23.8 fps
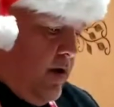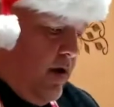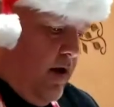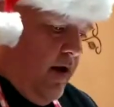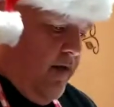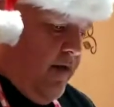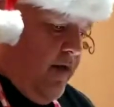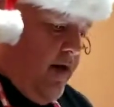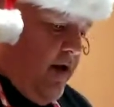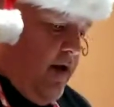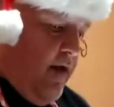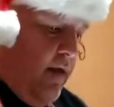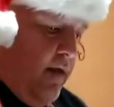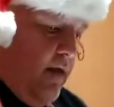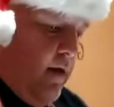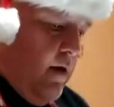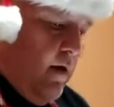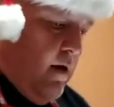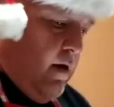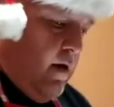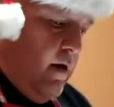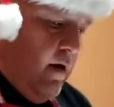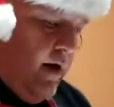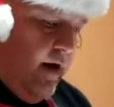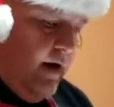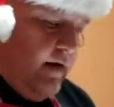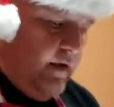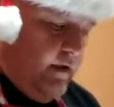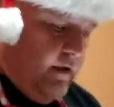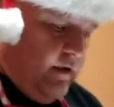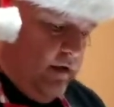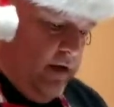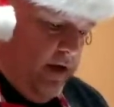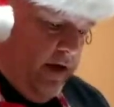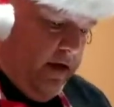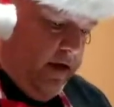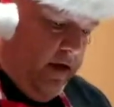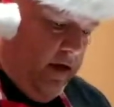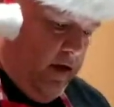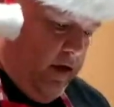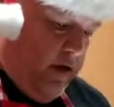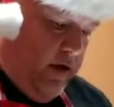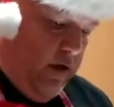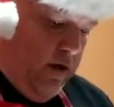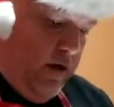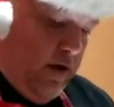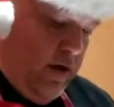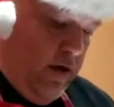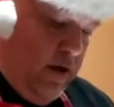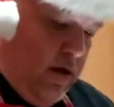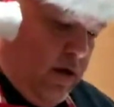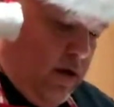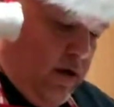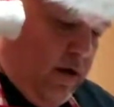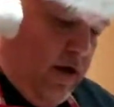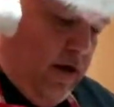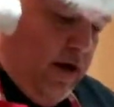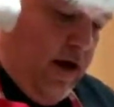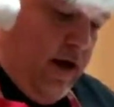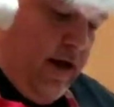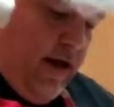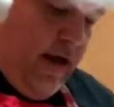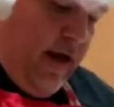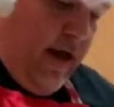And then I just like to get